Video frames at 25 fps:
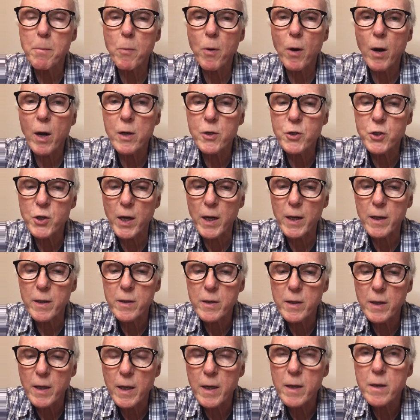project.
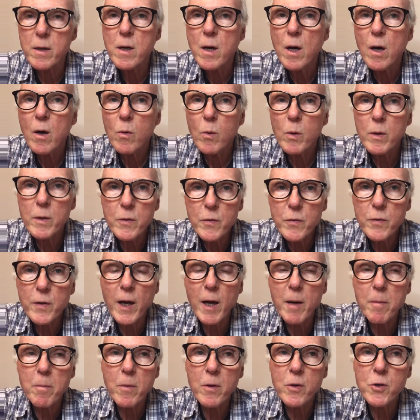And what is
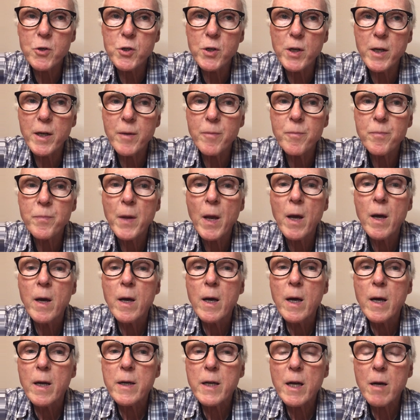Tap Marché?
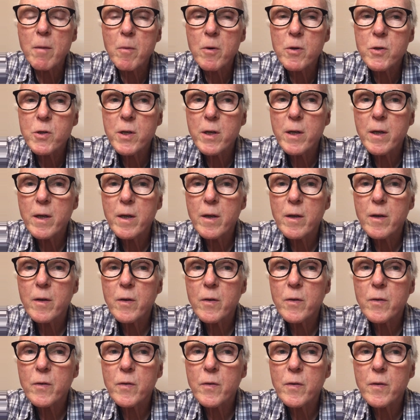Tap
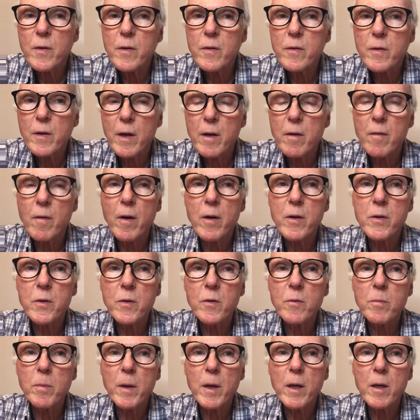Marché it's kind of hard to
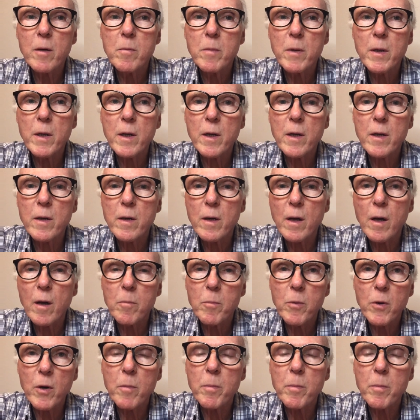explain, but I'll put a